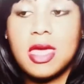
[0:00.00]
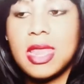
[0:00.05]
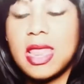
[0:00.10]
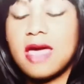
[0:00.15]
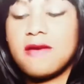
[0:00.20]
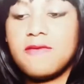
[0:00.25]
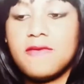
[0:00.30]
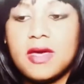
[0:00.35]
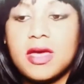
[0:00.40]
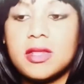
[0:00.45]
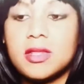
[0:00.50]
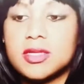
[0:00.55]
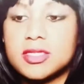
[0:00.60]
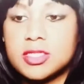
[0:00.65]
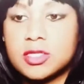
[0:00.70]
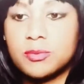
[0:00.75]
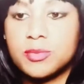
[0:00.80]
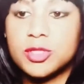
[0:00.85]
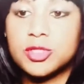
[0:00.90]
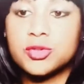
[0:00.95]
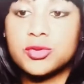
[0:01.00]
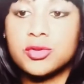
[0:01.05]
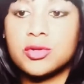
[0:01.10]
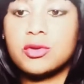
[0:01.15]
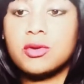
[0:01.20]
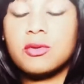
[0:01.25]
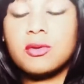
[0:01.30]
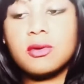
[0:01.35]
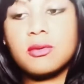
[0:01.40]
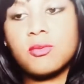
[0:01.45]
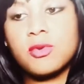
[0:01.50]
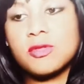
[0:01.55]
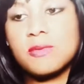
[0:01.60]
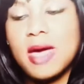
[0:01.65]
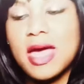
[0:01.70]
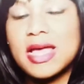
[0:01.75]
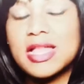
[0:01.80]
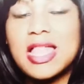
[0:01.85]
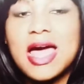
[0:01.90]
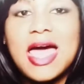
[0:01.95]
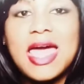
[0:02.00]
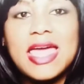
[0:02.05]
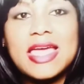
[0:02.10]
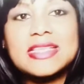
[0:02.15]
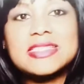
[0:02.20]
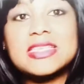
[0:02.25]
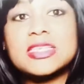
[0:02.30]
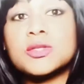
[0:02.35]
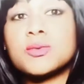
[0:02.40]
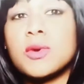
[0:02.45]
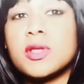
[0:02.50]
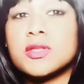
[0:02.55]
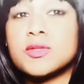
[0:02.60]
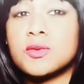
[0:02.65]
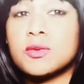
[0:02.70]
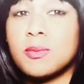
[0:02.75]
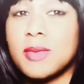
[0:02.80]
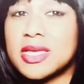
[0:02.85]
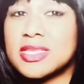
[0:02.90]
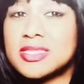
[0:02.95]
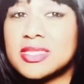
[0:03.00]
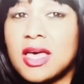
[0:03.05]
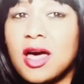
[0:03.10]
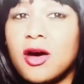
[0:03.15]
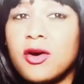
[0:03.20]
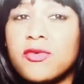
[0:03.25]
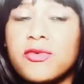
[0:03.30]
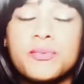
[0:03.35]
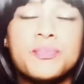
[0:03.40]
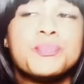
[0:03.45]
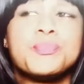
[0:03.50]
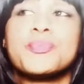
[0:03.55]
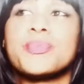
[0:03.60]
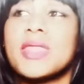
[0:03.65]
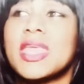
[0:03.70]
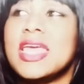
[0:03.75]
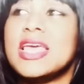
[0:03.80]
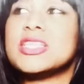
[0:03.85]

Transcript: and I find this to be true with my clients as well as with myself,